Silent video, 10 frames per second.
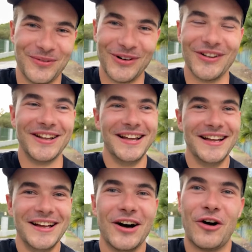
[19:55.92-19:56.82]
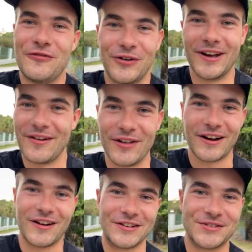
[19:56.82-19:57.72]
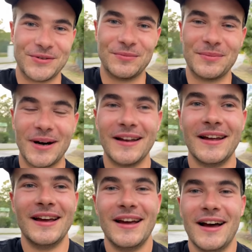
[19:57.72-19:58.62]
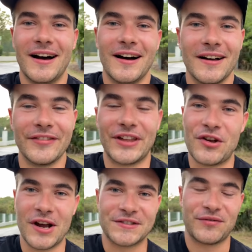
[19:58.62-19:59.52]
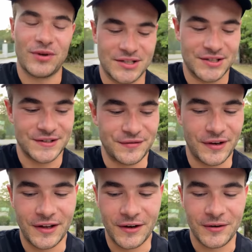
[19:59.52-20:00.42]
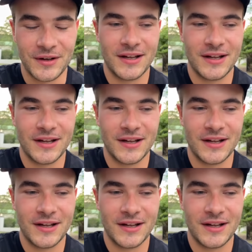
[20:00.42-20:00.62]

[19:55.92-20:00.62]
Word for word: we'll hopefully have that car soon. But uh, thank you guys for watching this video.